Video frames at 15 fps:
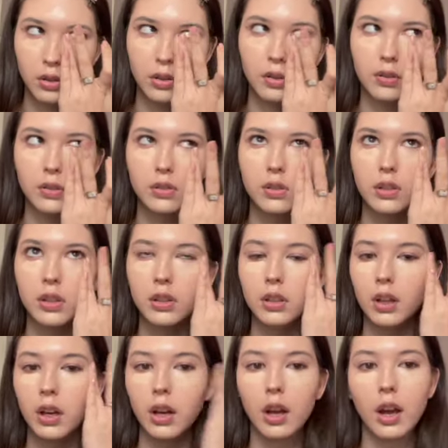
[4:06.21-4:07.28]

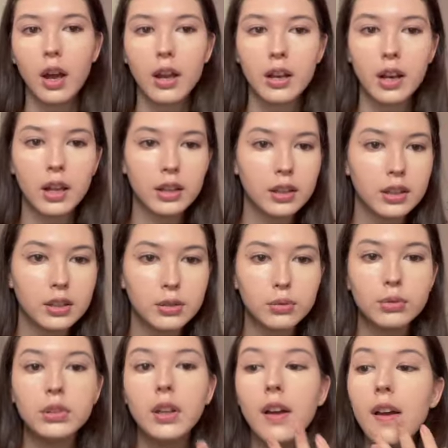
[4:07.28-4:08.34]
Honestly, I like it
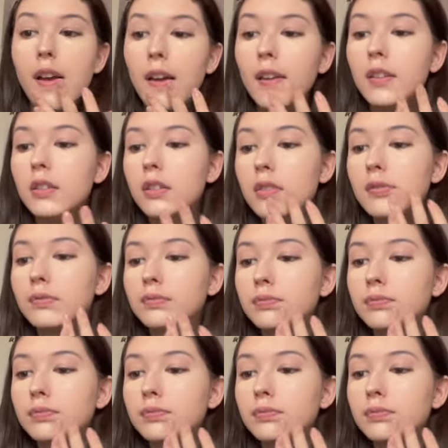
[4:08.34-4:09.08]
with the hands